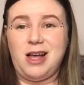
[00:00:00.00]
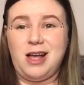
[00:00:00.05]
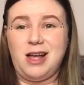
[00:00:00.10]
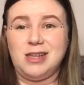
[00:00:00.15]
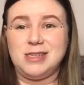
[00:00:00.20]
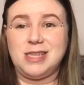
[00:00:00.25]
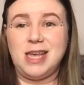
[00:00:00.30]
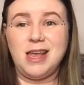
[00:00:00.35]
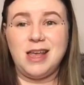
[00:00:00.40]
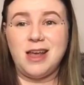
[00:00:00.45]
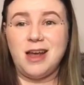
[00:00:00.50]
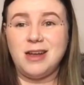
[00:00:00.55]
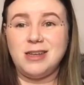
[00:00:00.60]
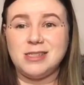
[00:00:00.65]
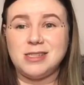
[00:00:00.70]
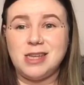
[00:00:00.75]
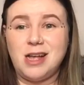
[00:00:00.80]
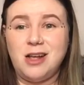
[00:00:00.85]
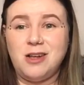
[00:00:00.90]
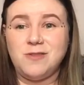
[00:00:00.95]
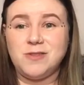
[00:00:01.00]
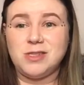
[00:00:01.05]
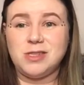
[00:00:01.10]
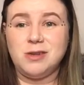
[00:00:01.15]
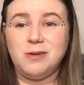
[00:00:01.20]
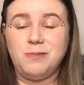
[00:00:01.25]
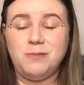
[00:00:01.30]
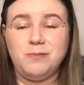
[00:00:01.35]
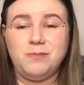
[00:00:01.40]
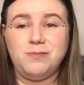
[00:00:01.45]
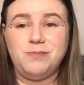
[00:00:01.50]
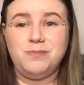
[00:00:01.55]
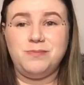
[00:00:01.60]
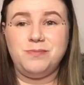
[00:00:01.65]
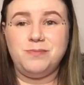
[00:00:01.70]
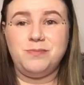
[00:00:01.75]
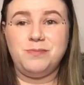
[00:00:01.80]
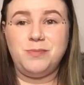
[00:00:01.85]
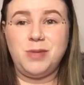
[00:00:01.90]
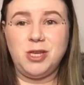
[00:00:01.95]
take care of yourselves,
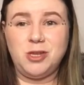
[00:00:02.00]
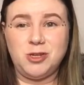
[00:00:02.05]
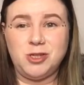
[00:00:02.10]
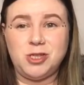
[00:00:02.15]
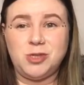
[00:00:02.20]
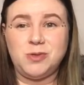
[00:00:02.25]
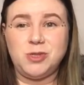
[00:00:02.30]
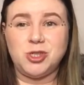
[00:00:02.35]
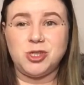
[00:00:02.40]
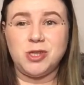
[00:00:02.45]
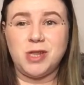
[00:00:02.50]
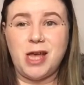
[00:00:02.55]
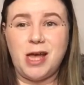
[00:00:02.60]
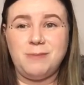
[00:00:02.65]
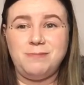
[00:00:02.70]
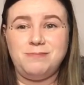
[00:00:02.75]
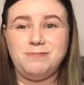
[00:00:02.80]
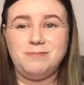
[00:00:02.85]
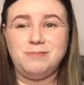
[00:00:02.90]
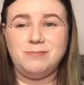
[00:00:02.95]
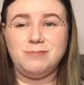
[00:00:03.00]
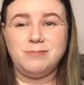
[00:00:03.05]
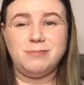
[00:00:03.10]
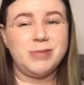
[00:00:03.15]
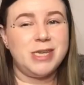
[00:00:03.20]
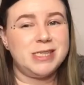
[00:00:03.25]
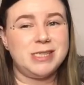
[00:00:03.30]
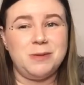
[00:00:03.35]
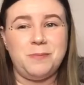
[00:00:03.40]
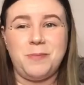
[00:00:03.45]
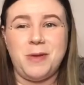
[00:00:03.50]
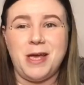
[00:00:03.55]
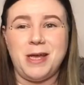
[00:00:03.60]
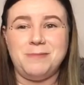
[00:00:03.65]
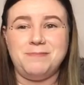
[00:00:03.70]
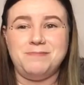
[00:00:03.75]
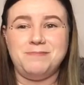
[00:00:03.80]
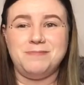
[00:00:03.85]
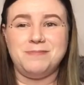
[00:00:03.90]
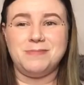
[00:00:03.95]
be good to each other, Blessed be.
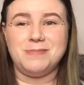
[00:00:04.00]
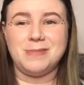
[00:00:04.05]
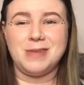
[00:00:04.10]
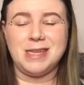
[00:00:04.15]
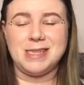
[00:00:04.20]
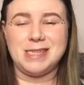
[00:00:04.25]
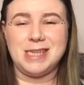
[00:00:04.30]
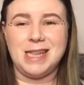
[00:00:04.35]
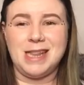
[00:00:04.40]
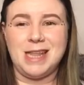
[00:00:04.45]
I'll see you